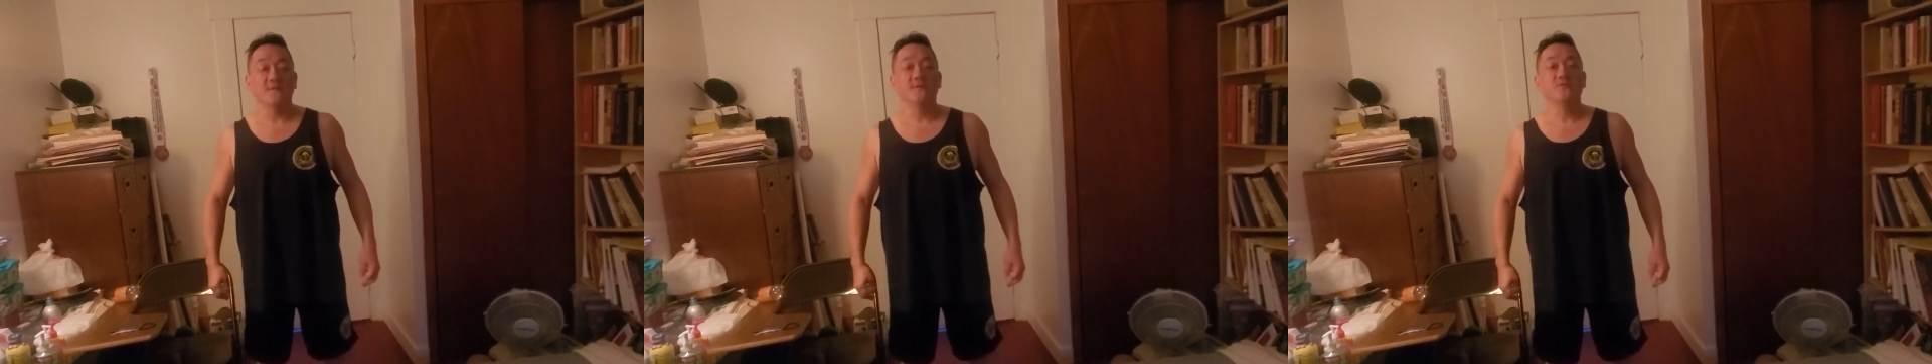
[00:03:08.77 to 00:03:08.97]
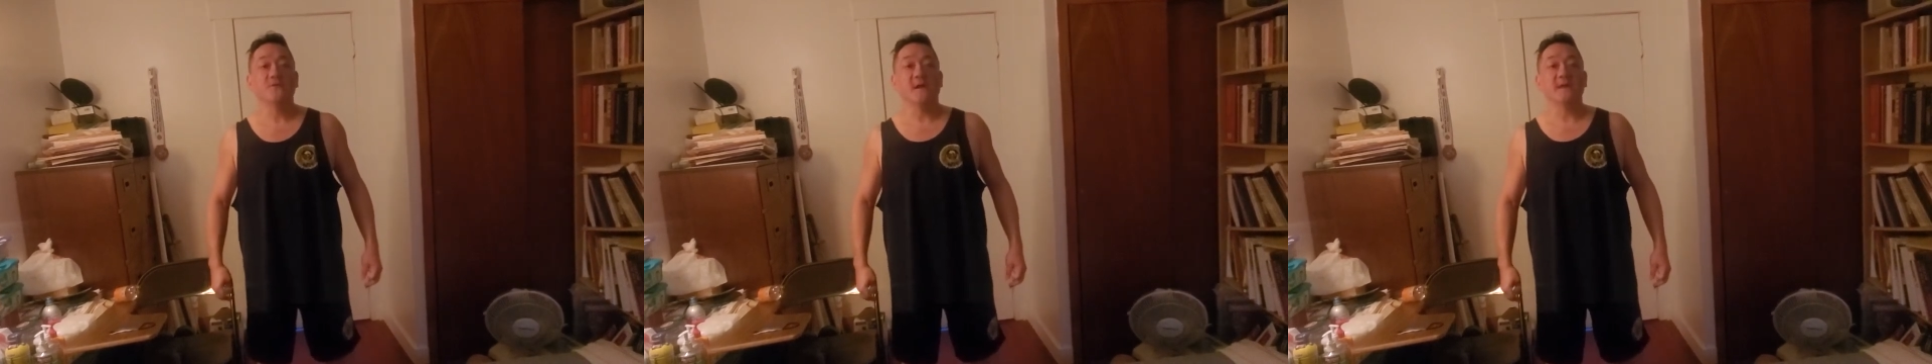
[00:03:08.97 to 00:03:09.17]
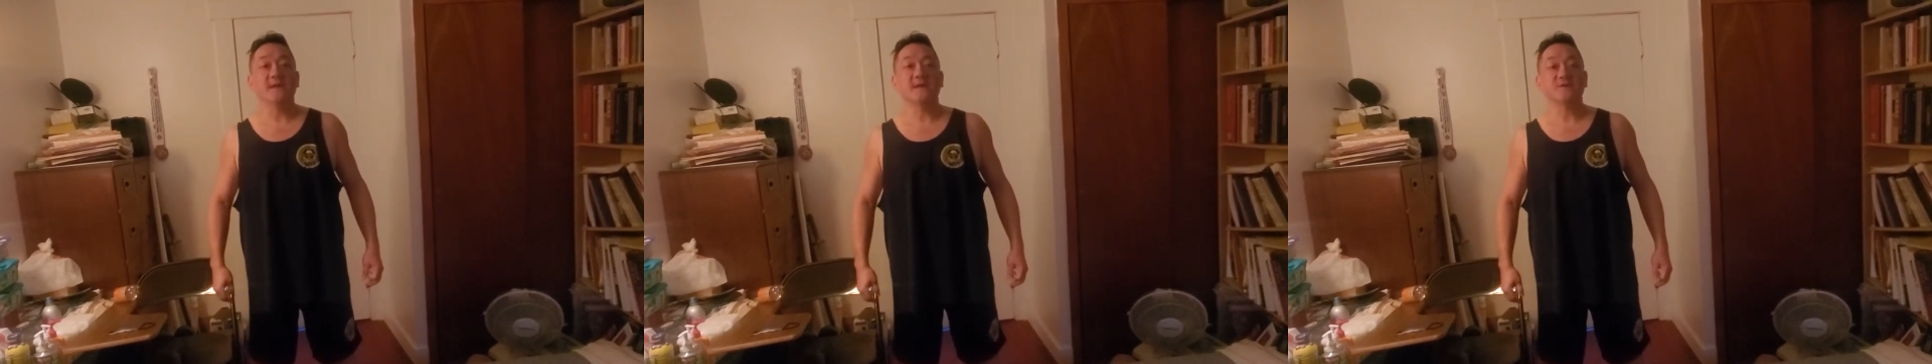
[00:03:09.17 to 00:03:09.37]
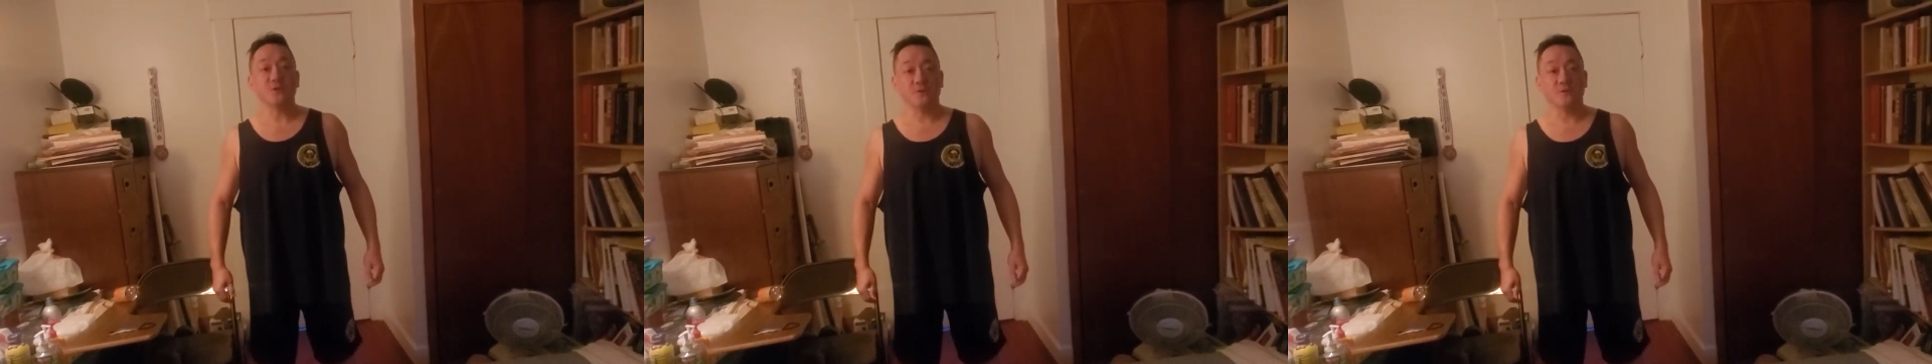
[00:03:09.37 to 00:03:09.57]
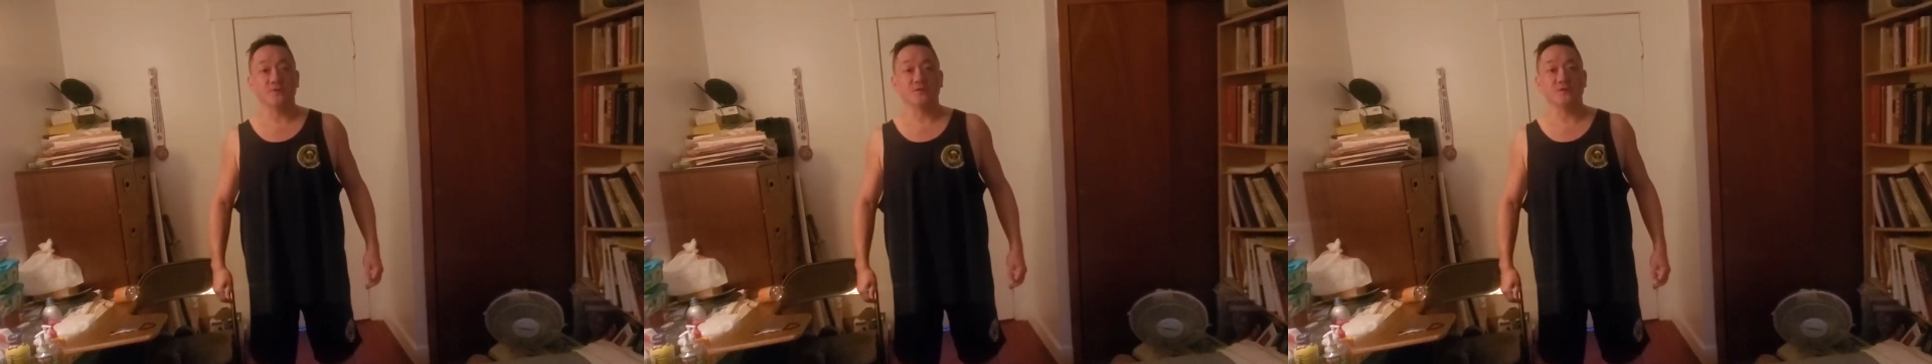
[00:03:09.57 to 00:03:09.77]
Dragon
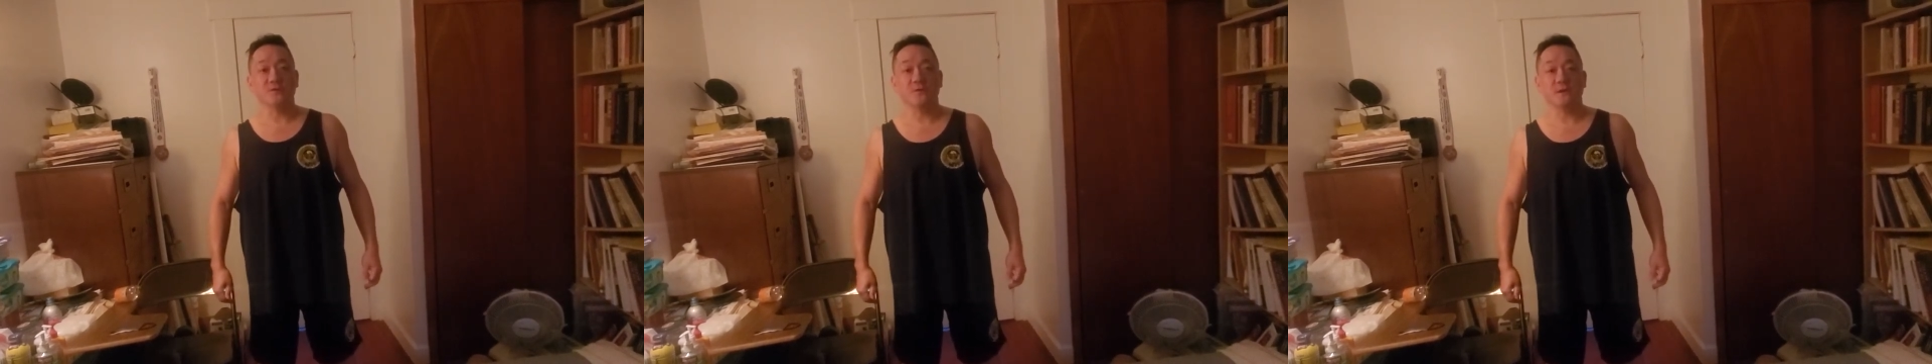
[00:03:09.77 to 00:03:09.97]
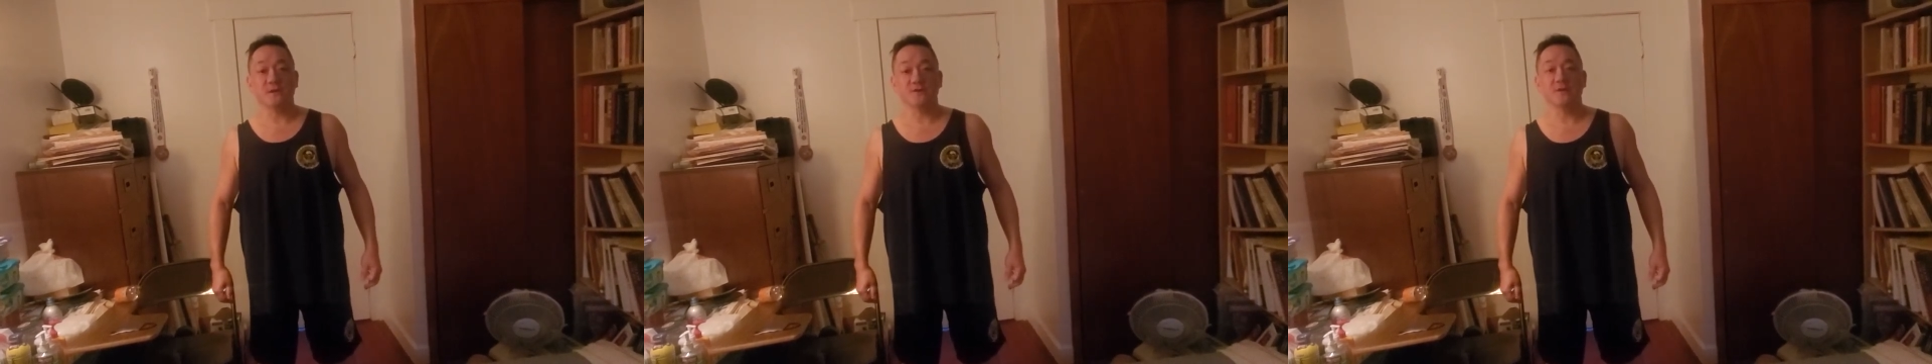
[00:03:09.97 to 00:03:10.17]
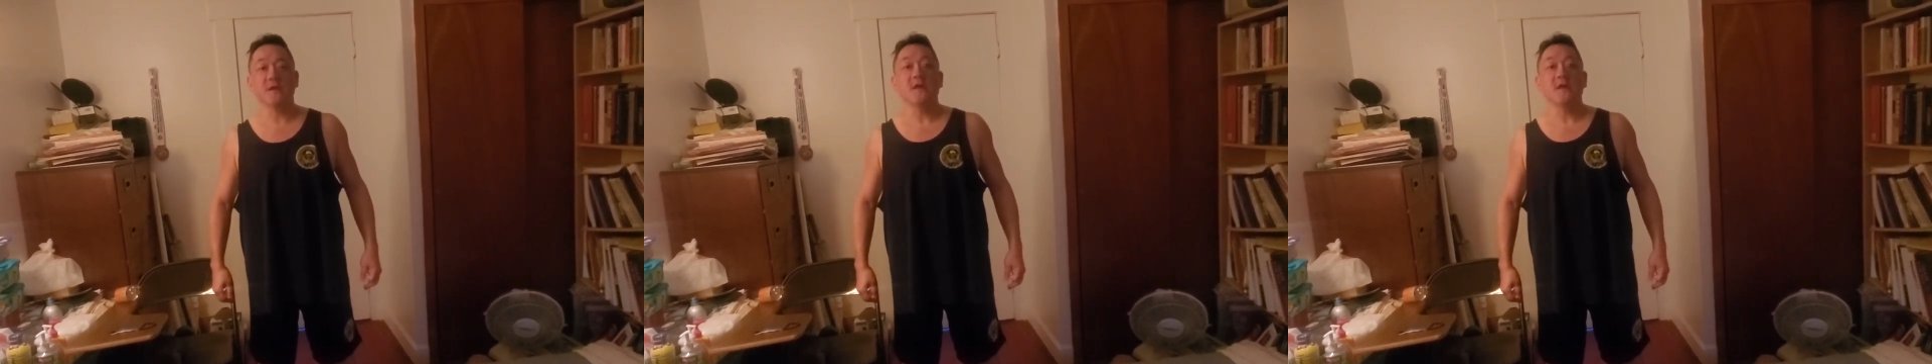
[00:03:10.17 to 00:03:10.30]
Turns the Waist.